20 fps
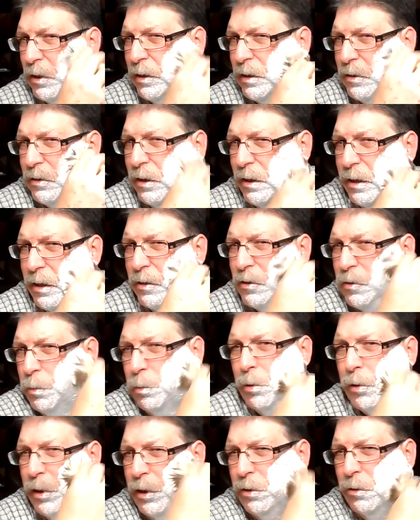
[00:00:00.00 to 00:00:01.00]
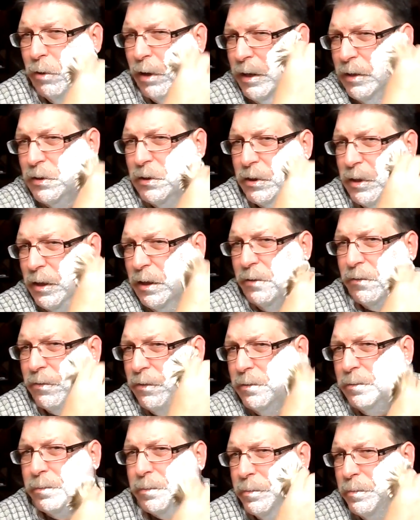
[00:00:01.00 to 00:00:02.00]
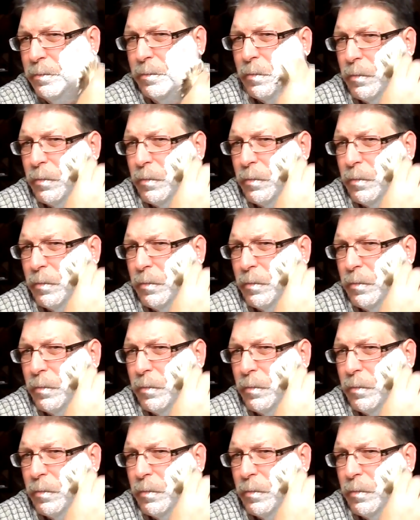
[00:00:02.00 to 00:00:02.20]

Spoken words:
Just like I say, it's pretty dry stuff.